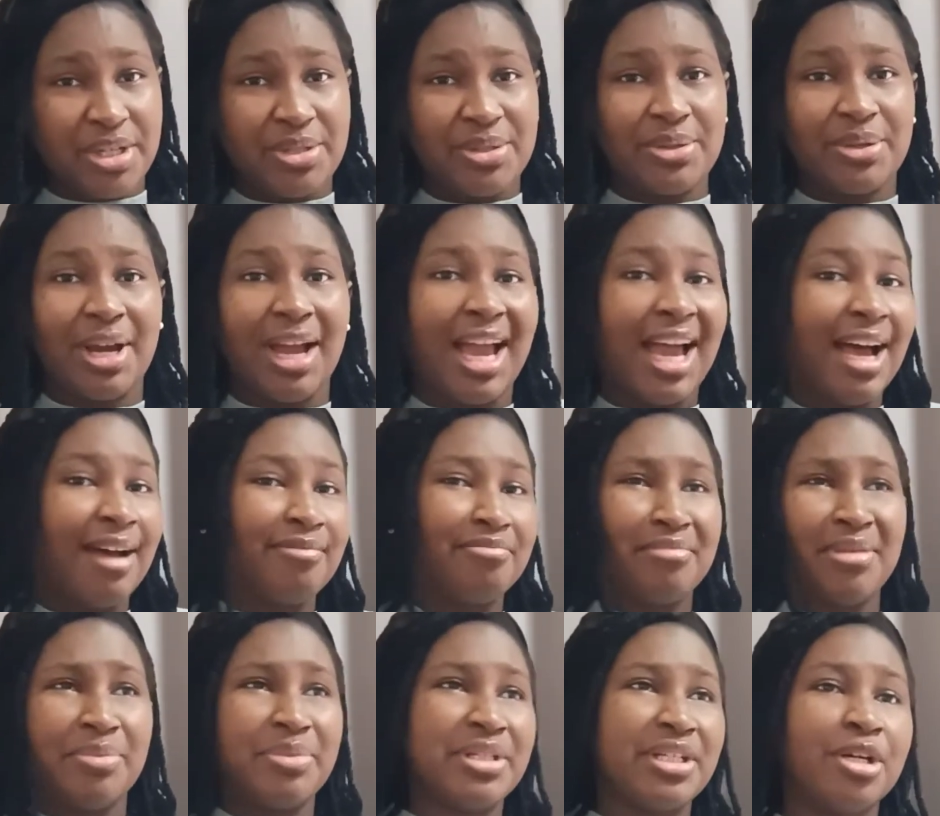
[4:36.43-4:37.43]
So I have
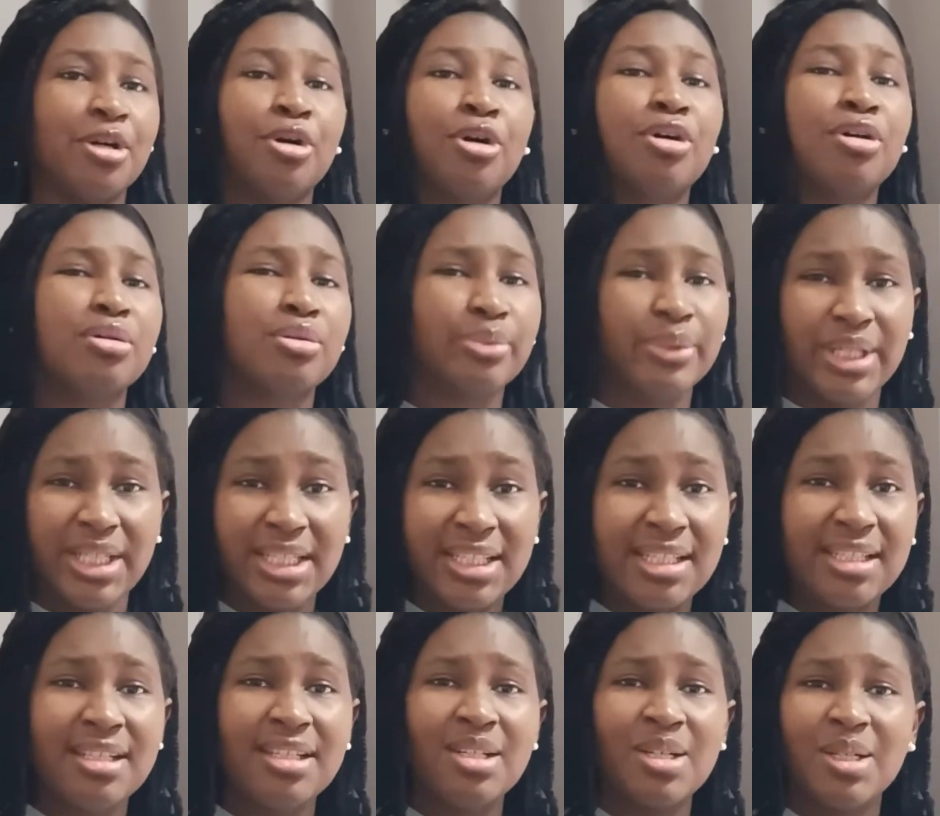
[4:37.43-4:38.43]
maybe a whole
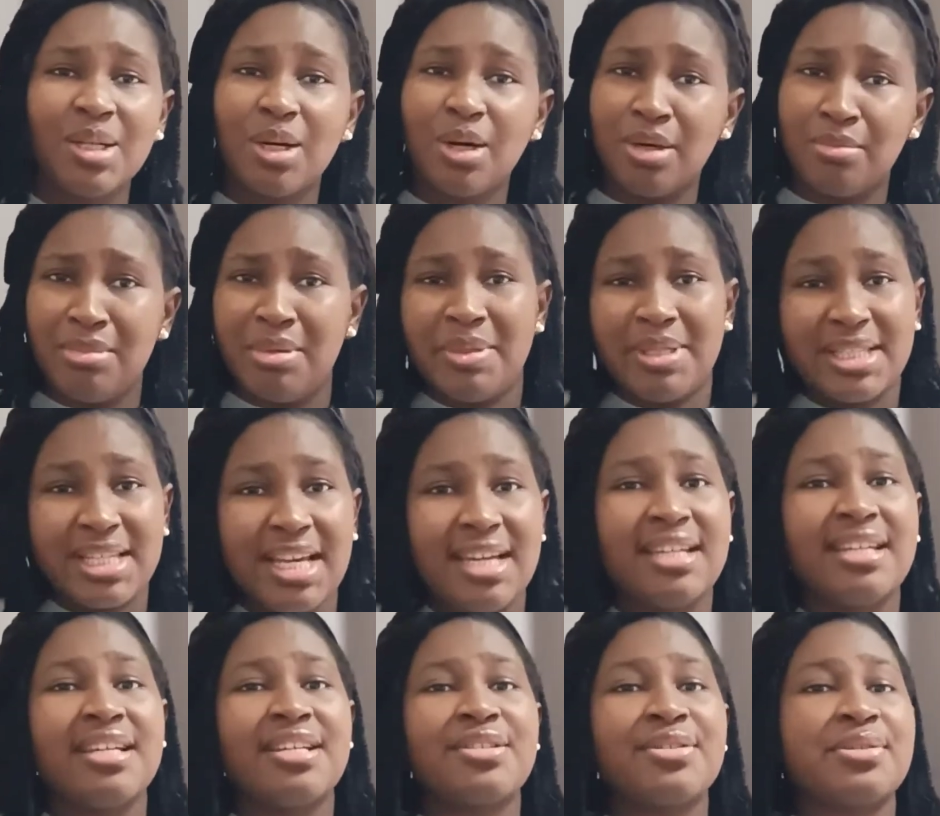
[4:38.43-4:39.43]
week or maybe 10
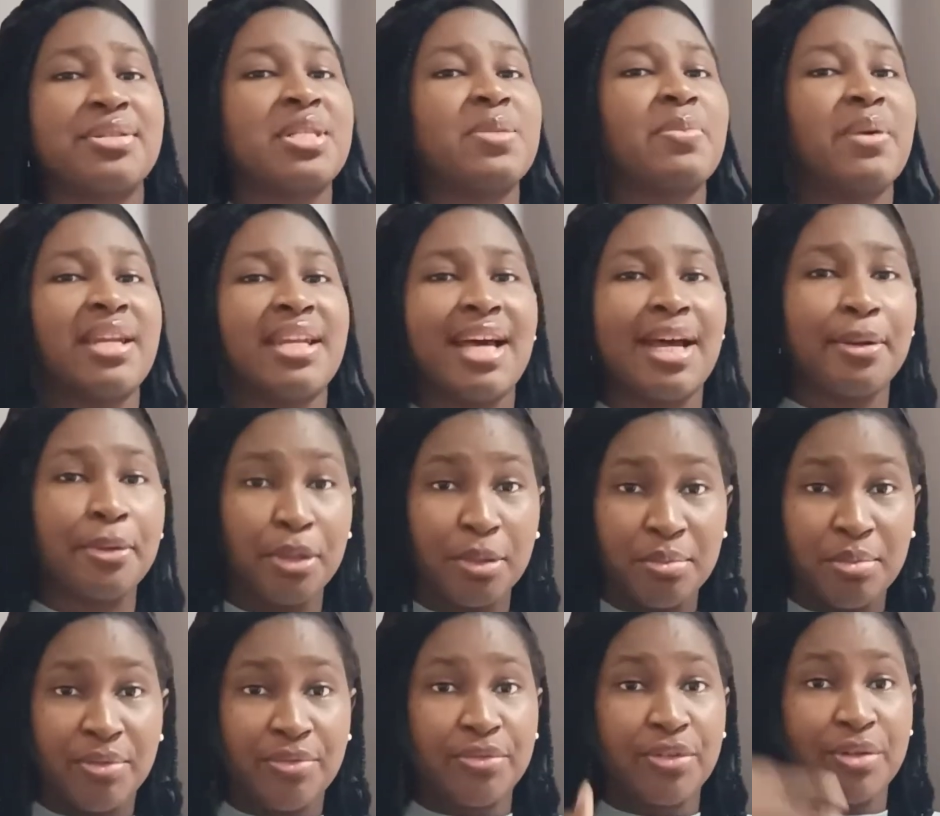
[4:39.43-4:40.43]
days to spend at home
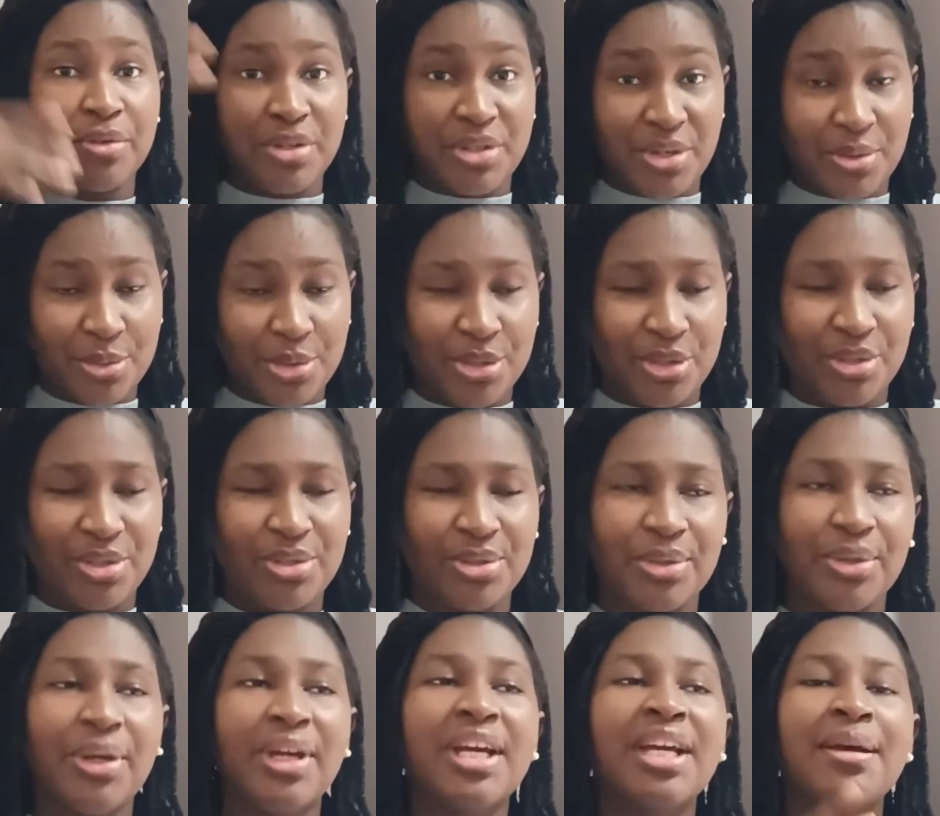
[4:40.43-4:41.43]
before resumption.
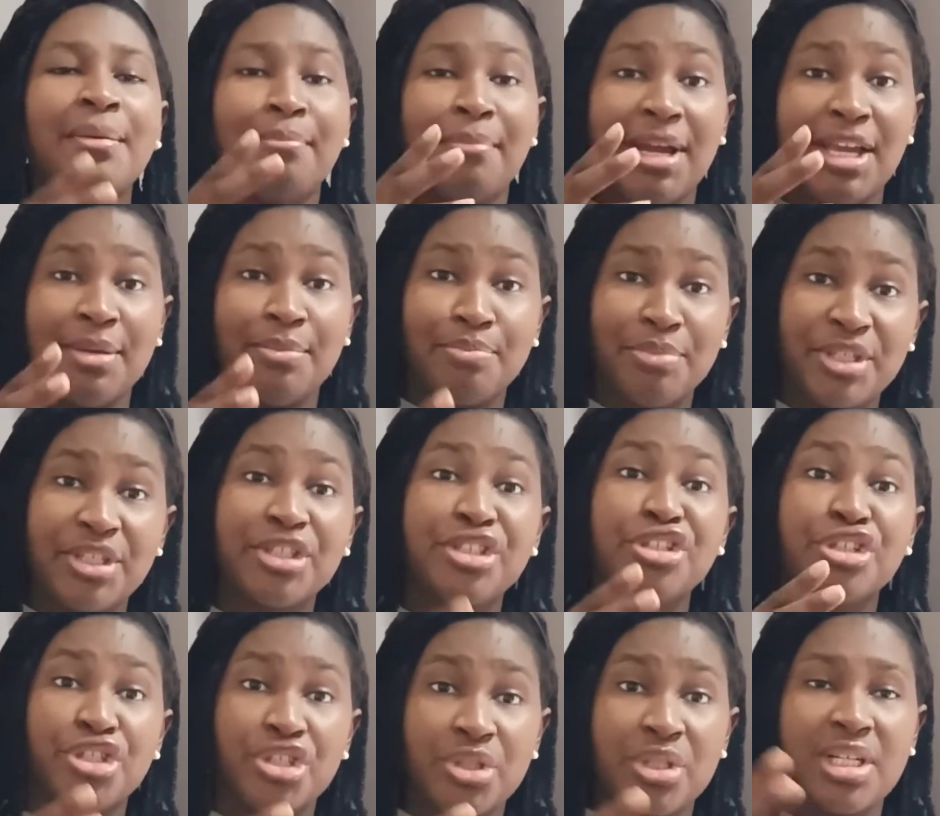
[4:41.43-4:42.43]
So my bill
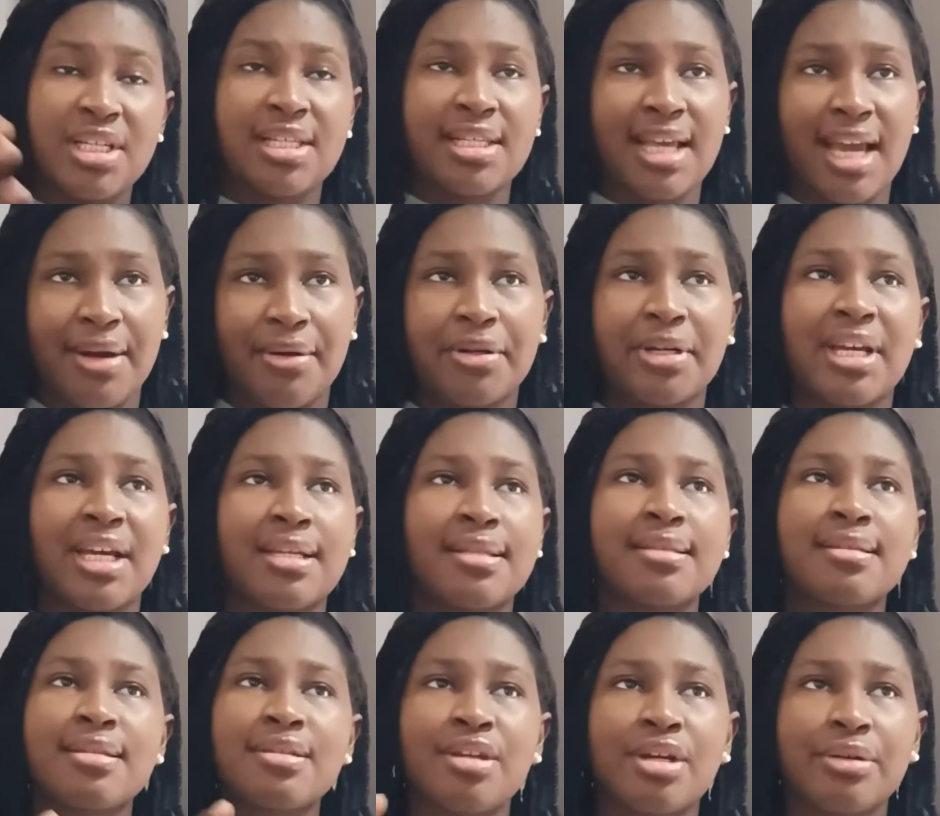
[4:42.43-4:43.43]
usually
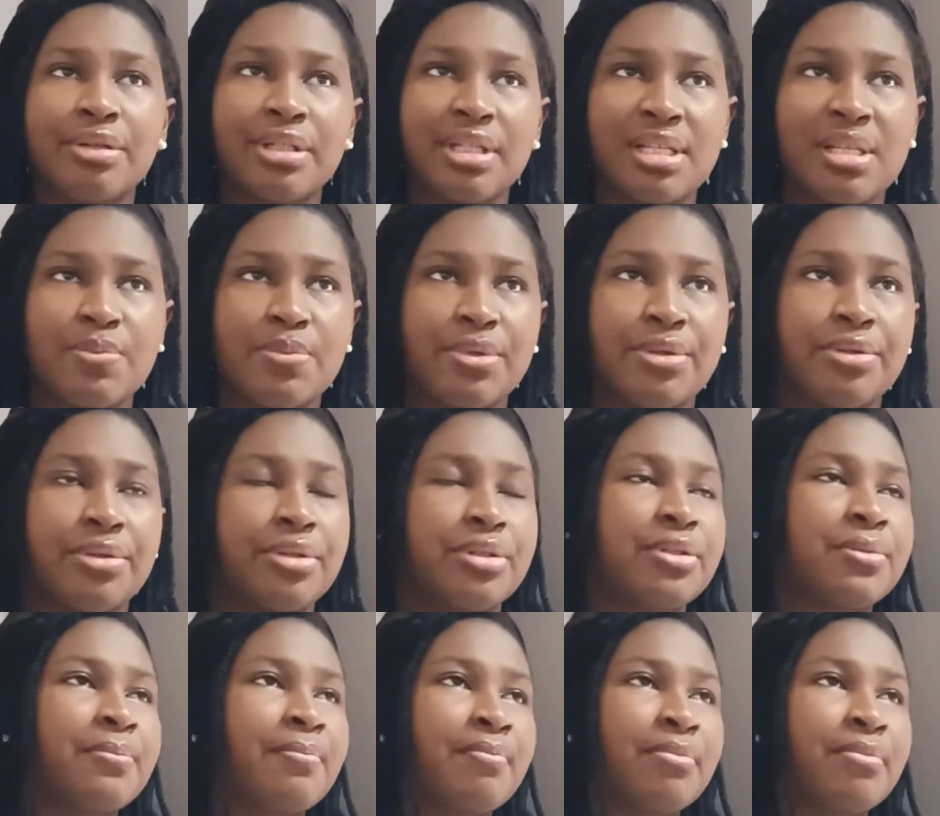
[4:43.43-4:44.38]
skyrockets during this period.